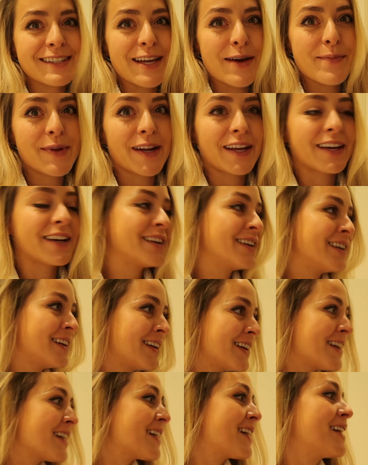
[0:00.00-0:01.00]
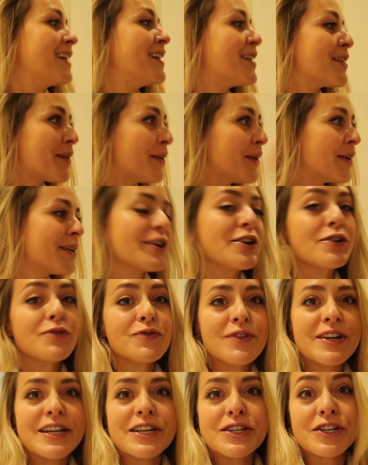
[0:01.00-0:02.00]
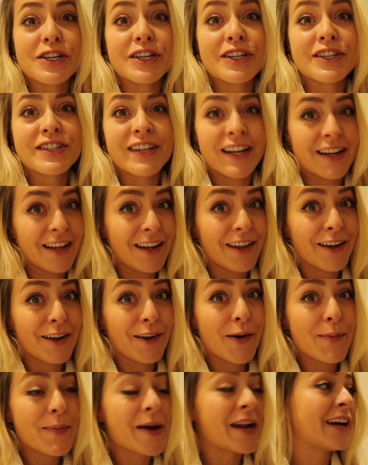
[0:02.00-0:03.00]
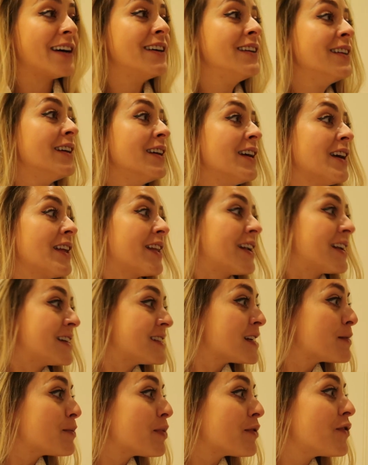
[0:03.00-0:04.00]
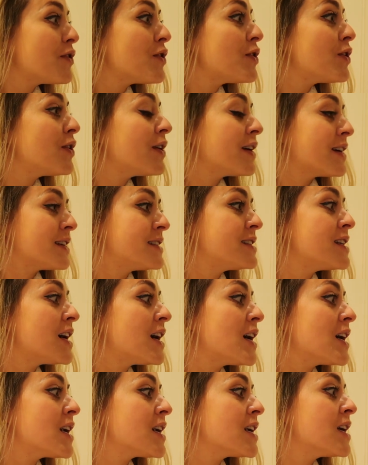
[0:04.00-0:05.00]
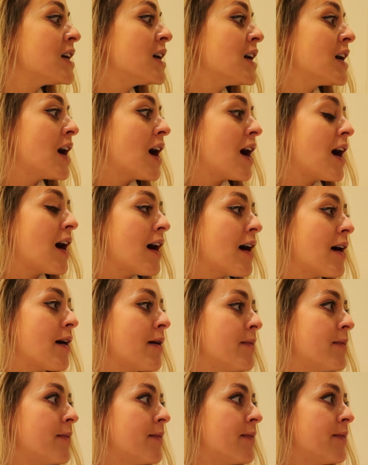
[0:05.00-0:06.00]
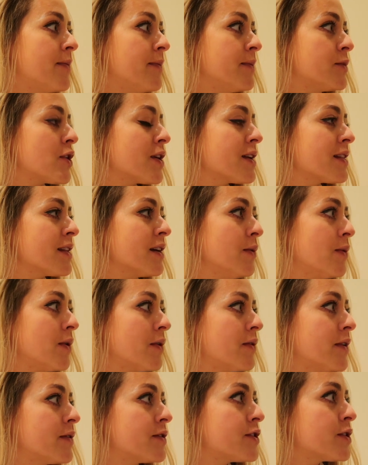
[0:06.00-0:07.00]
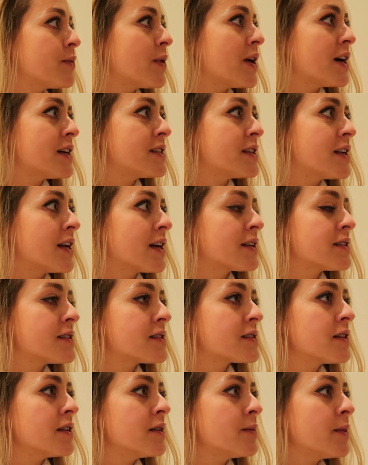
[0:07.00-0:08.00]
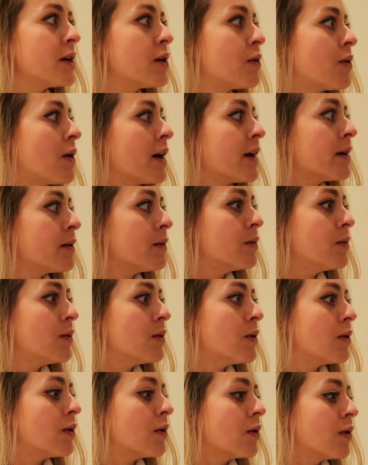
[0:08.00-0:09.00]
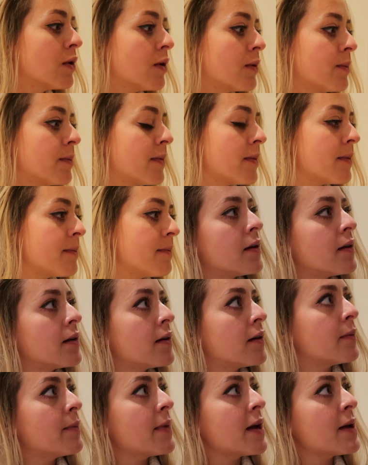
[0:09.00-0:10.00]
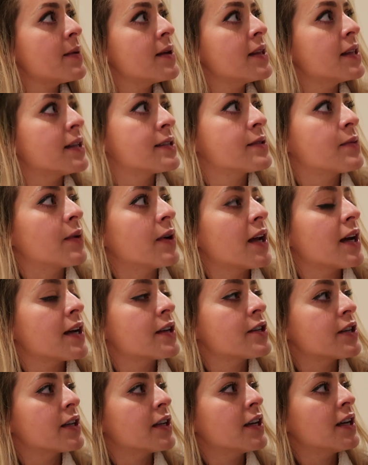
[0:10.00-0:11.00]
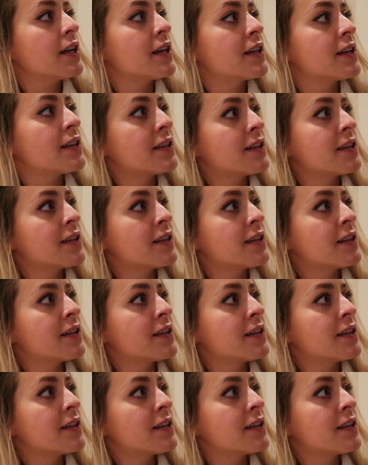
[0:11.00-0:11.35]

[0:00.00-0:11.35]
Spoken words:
10 minute research, and I look a lot better than I did before. It's done. Trying to think what Riv should wear today, because it's going to be quite warm. Maybe this one, actually.